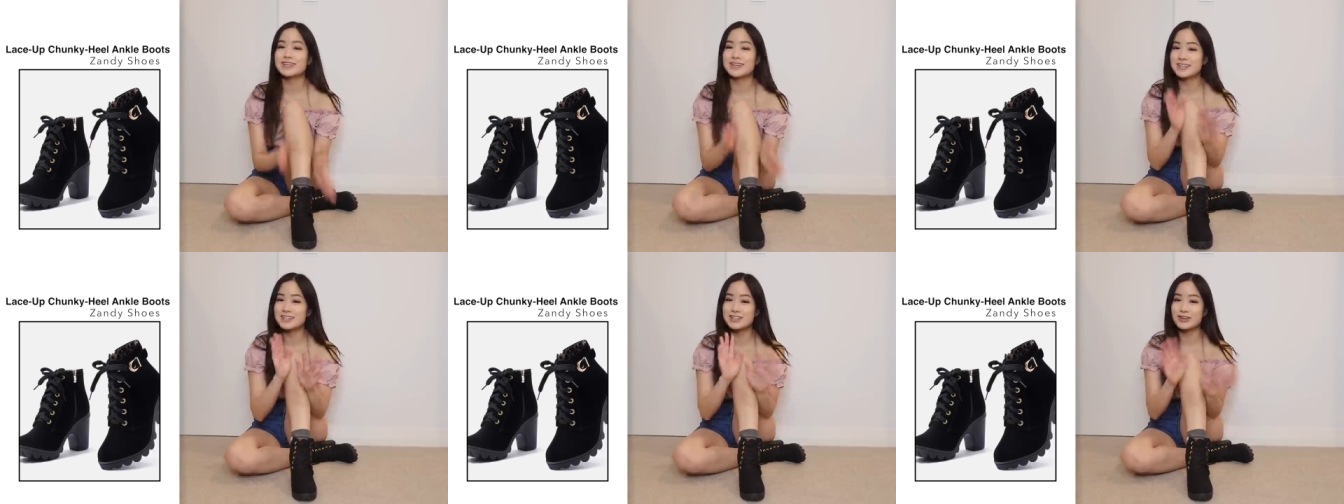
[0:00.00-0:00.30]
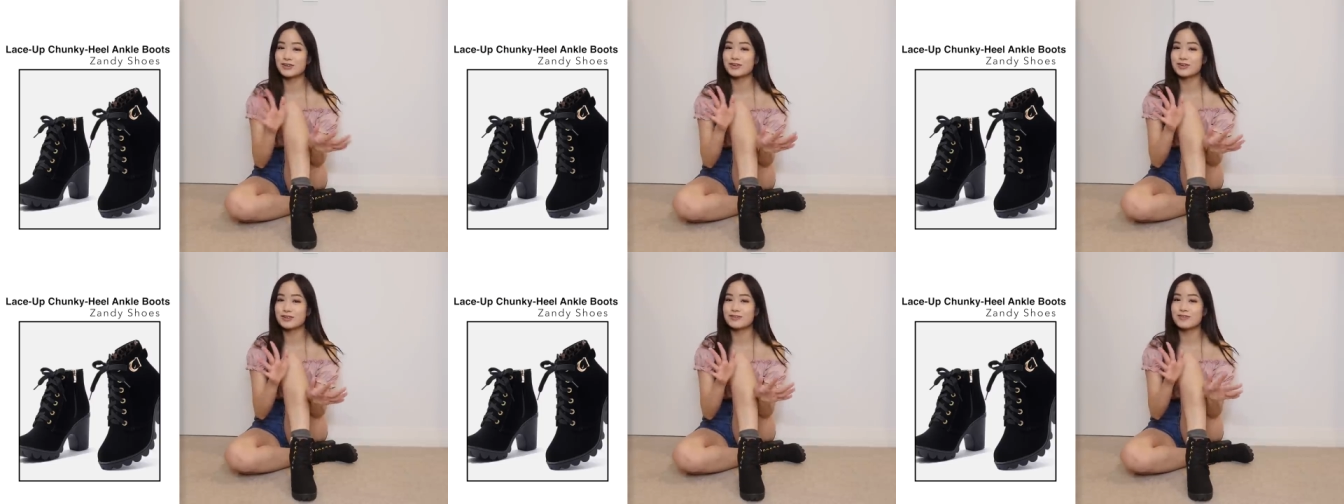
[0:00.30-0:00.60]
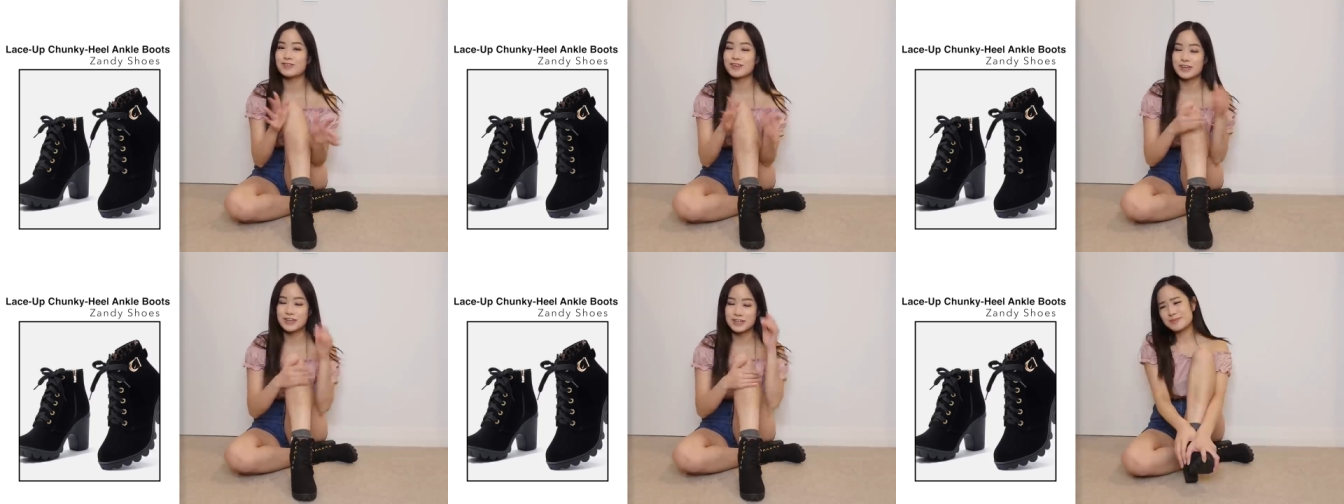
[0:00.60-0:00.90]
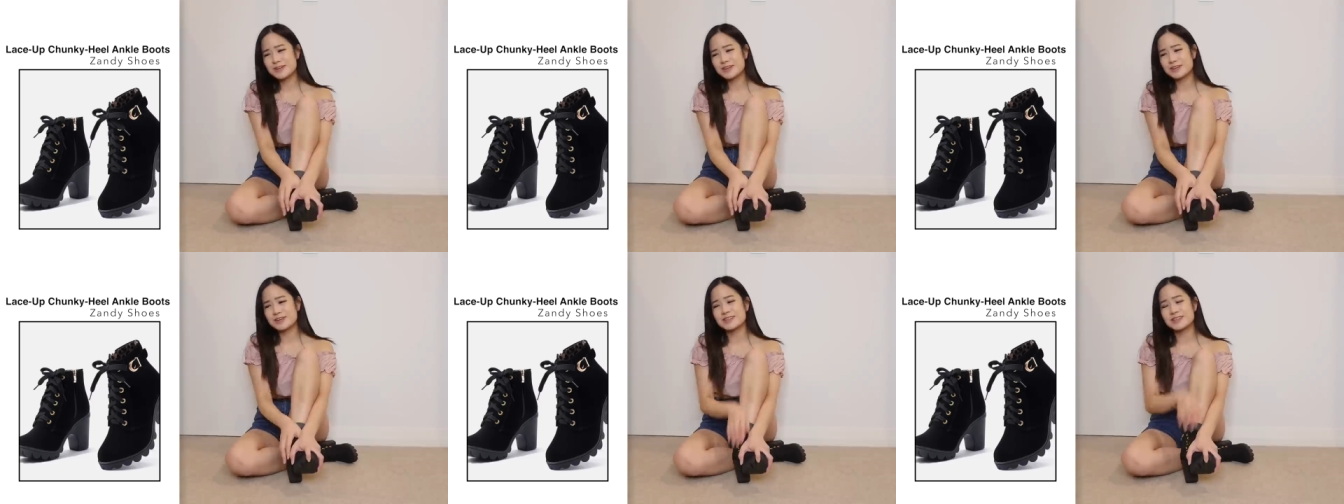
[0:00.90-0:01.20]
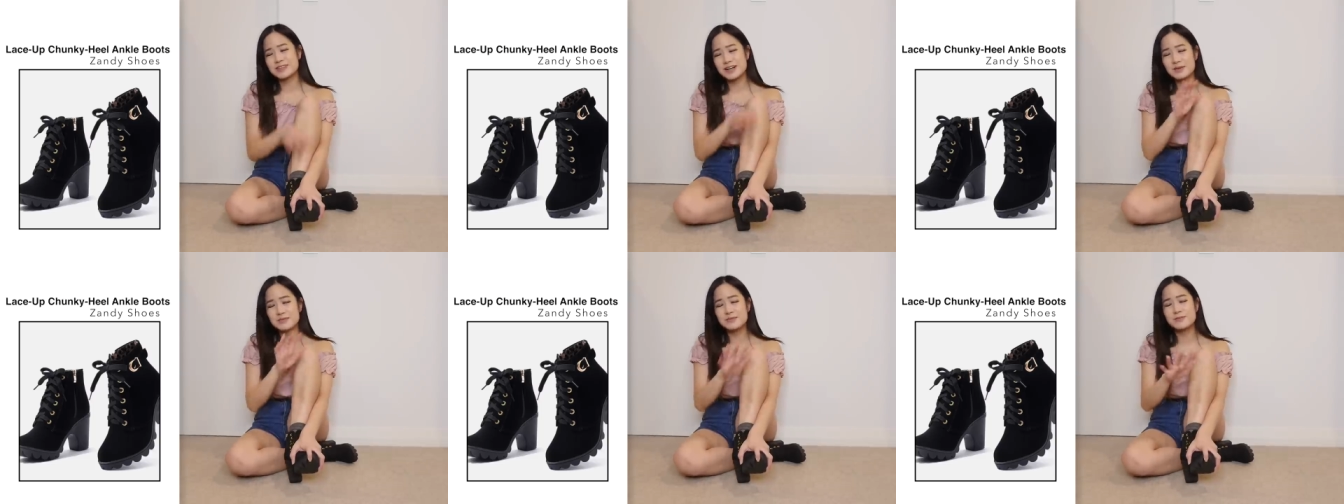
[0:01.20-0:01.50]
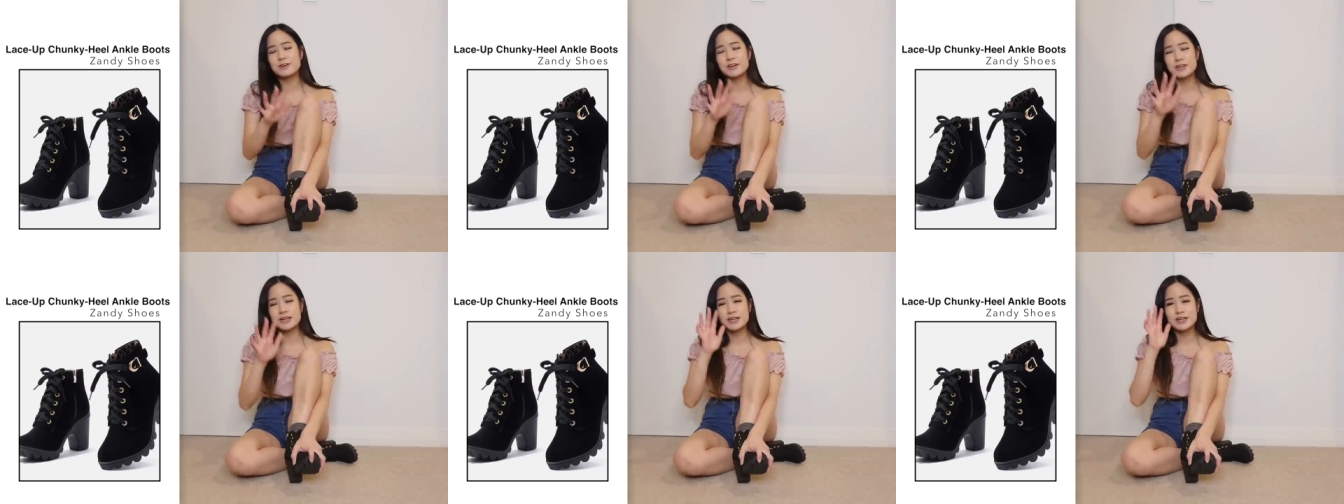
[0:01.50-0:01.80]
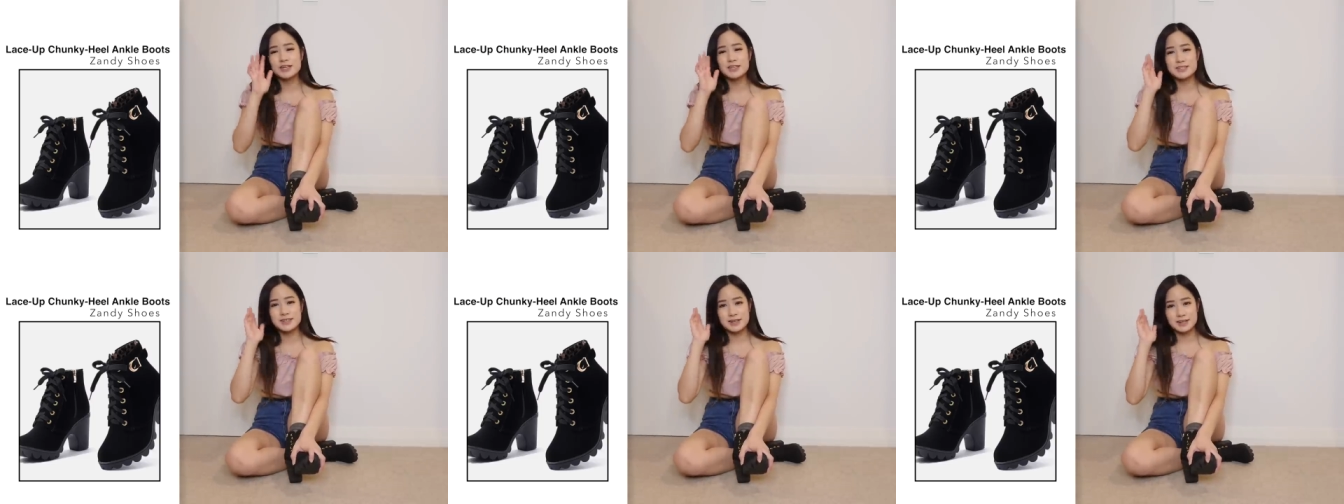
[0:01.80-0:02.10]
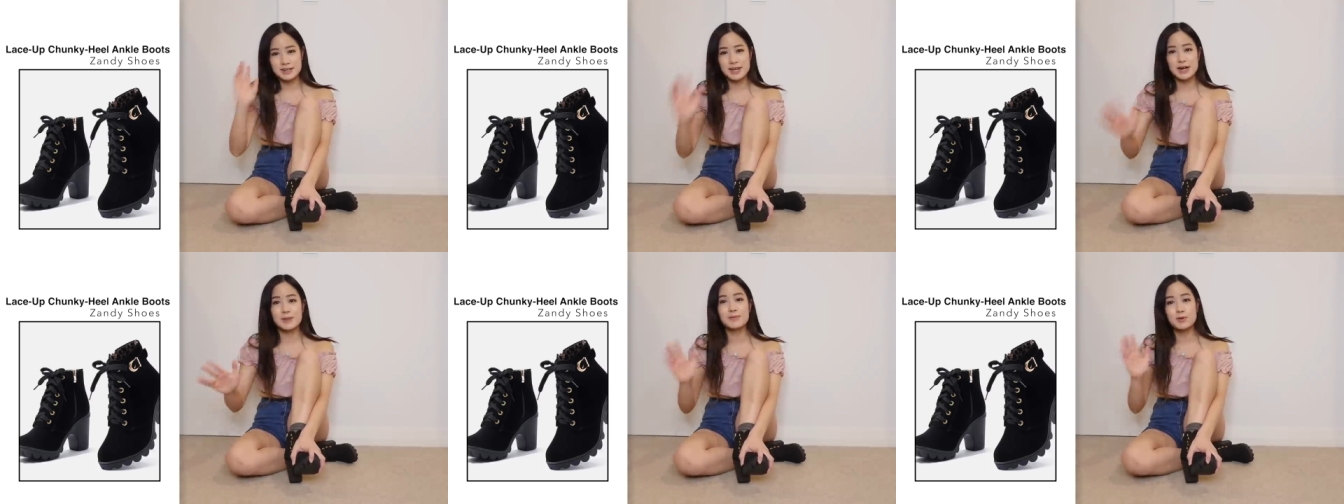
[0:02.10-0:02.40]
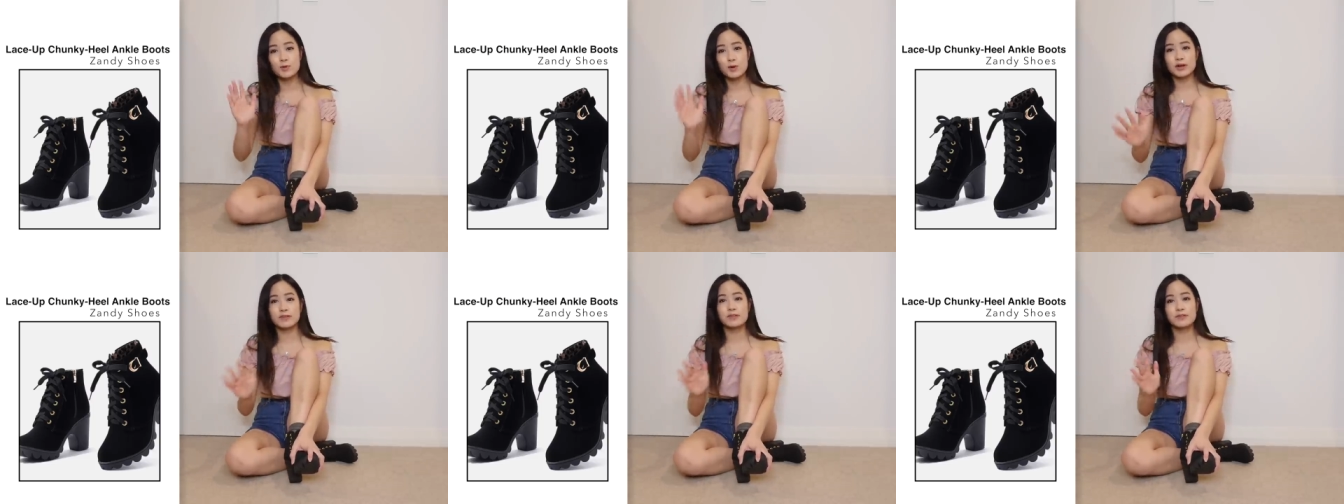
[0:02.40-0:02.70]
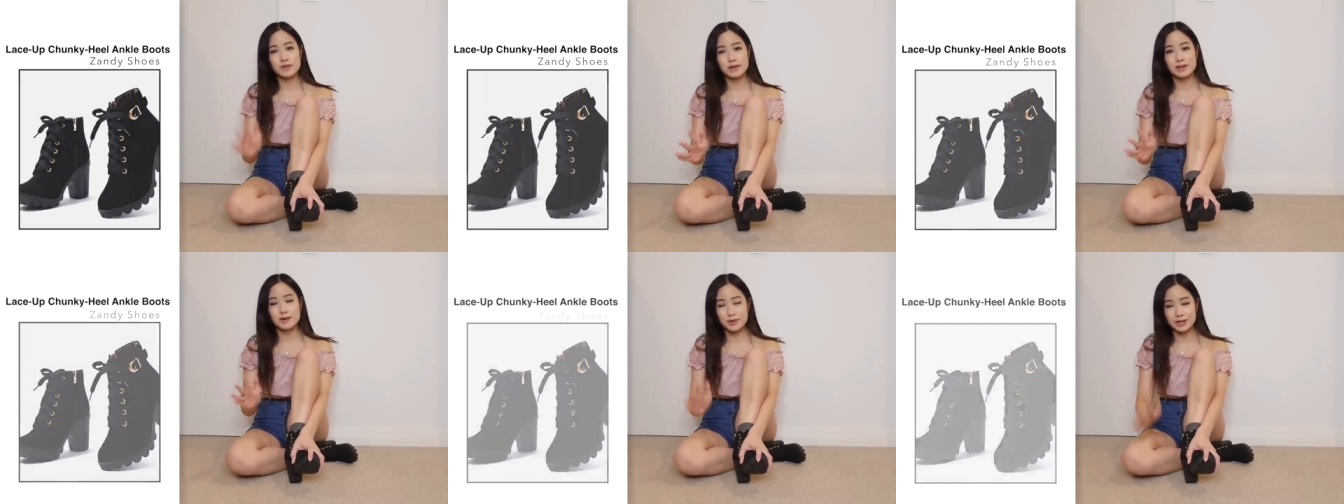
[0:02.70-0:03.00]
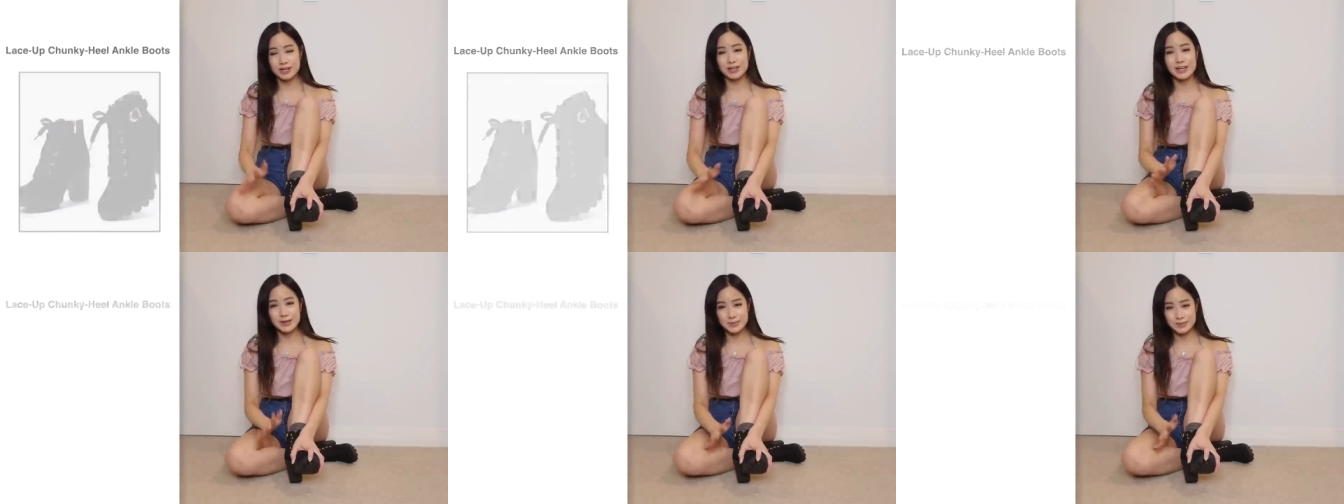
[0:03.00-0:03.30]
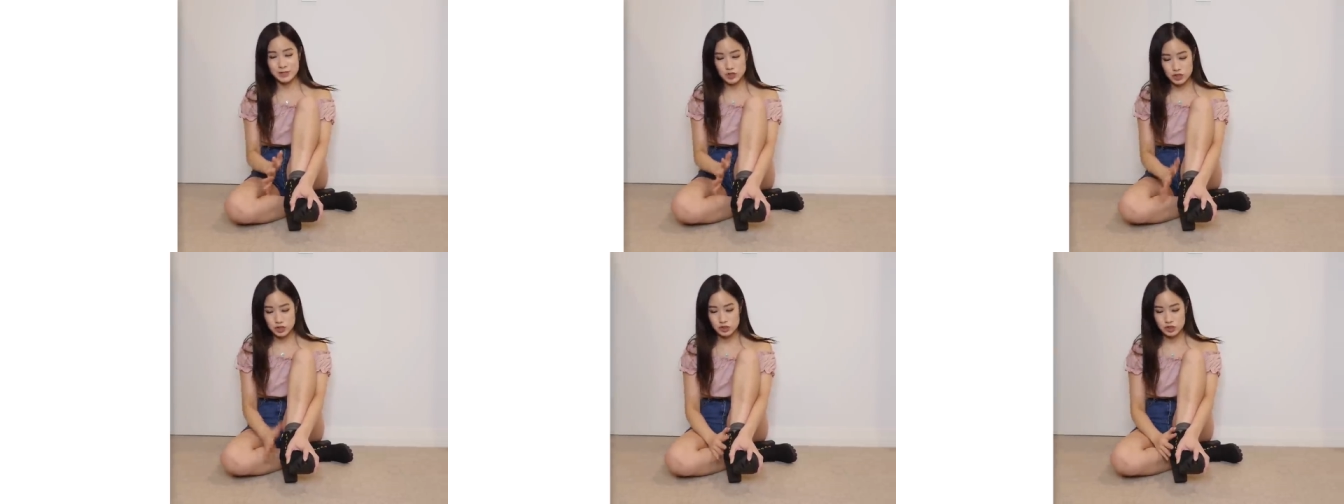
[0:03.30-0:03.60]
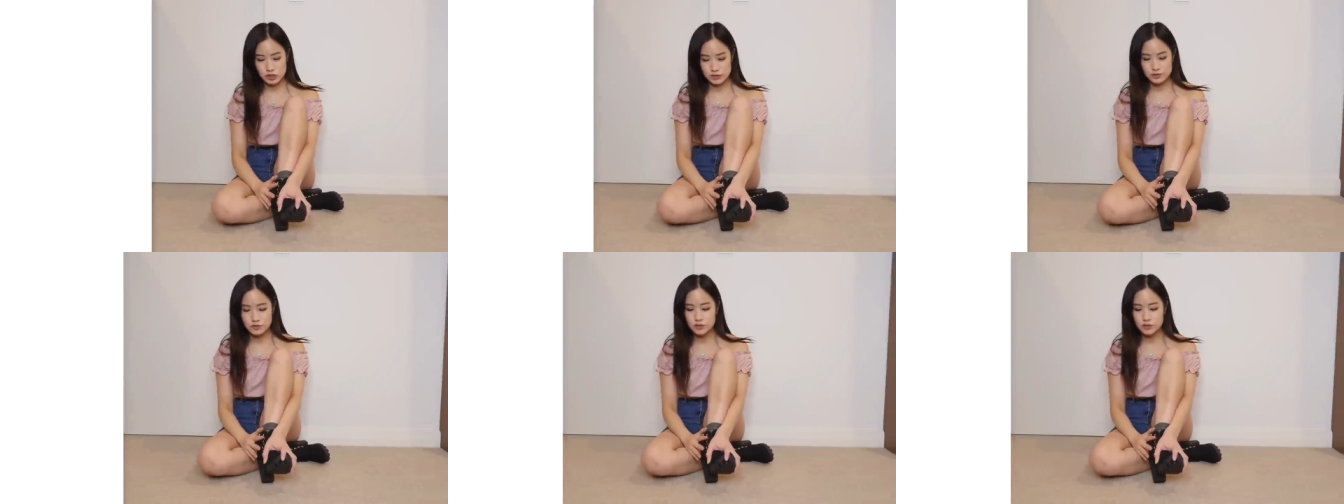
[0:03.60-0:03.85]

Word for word: it's not a good thing because comfort is the #1 thing when it comes to shoes